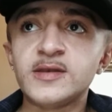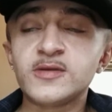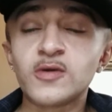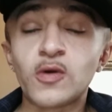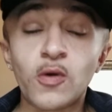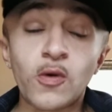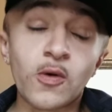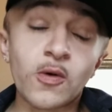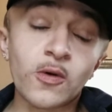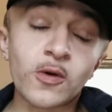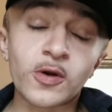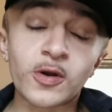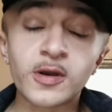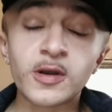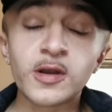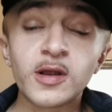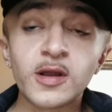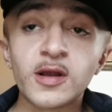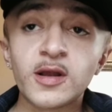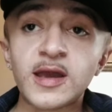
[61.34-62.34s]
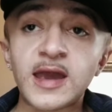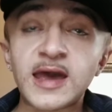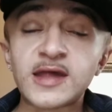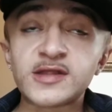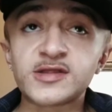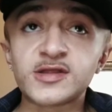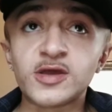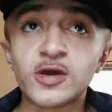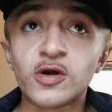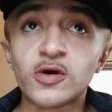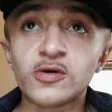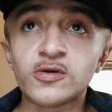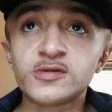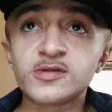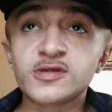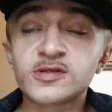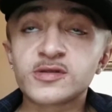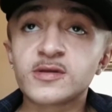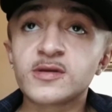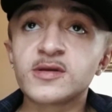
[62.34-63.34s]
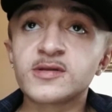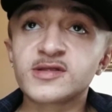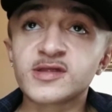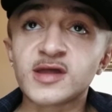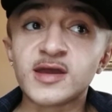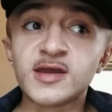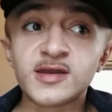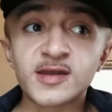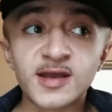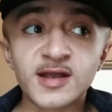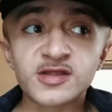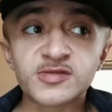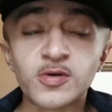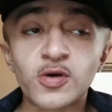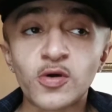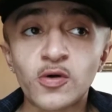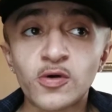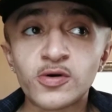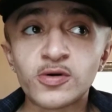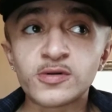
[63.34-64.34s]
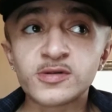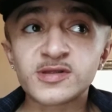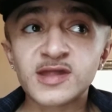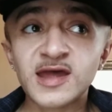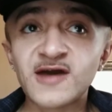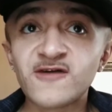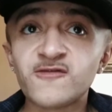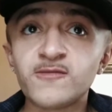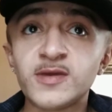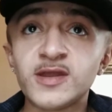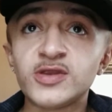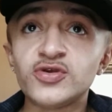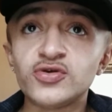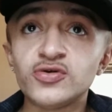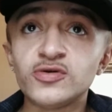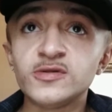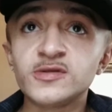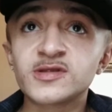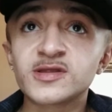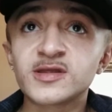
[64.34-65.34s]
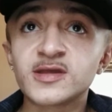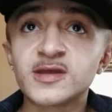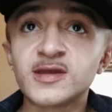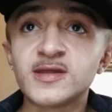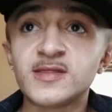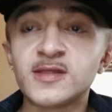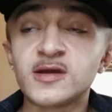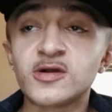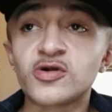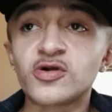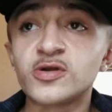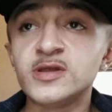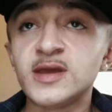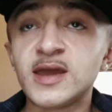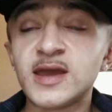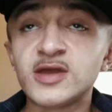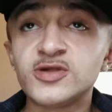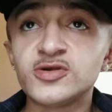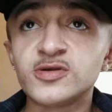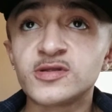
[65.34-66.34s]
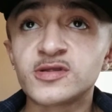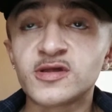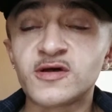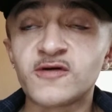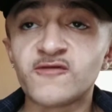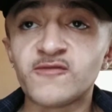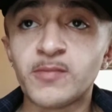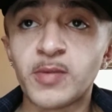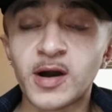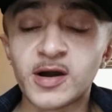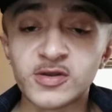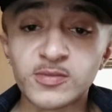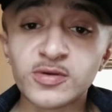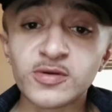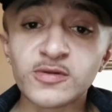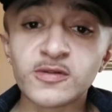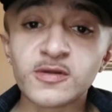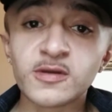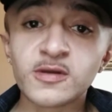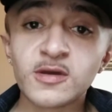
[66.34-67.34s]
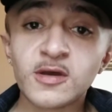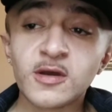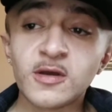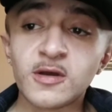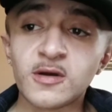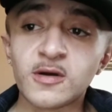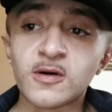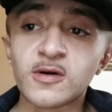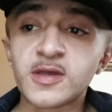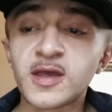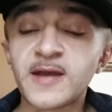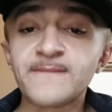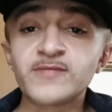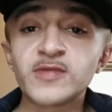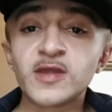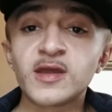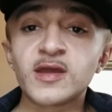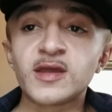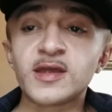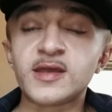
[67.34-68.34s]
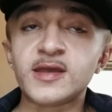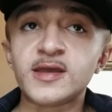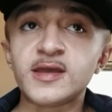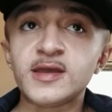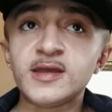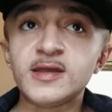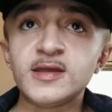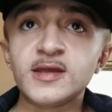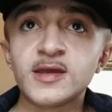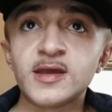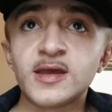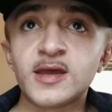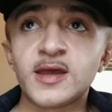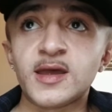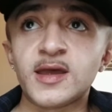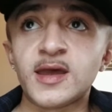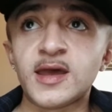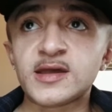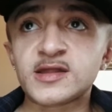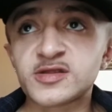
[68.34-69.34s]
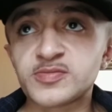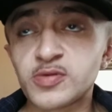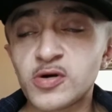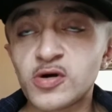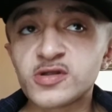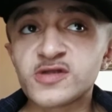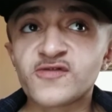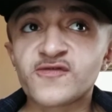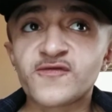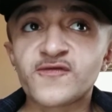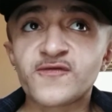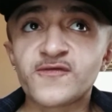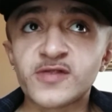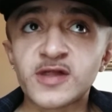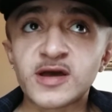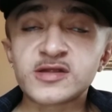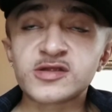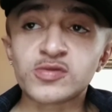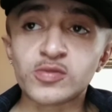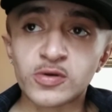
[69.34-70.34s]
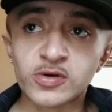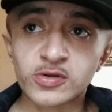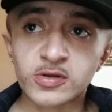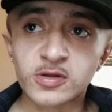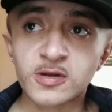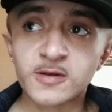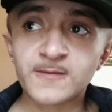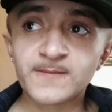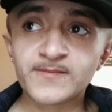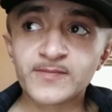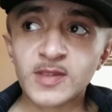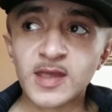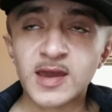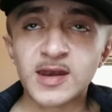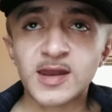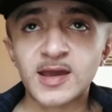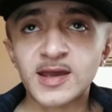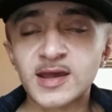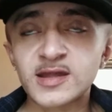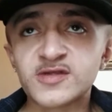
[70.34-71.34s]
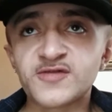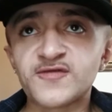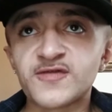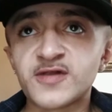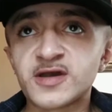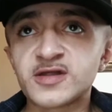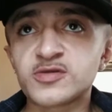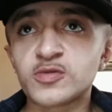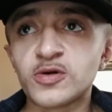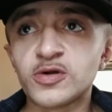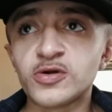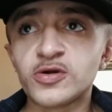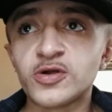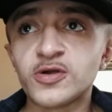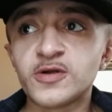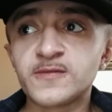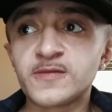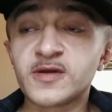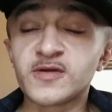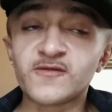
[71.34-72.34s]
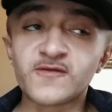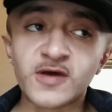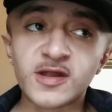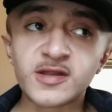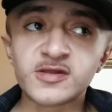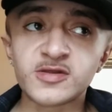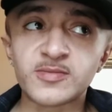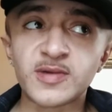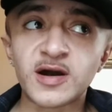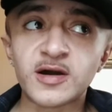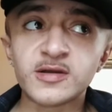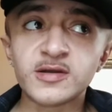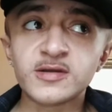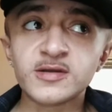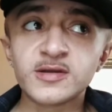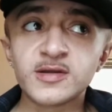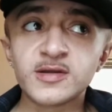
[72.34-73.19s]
or SEOs, site enhancement oils, have been used in the early ages of bodybuilding. Okay, he exposed Flex Wheeler, and I guess Flex Wheeler confessed about it.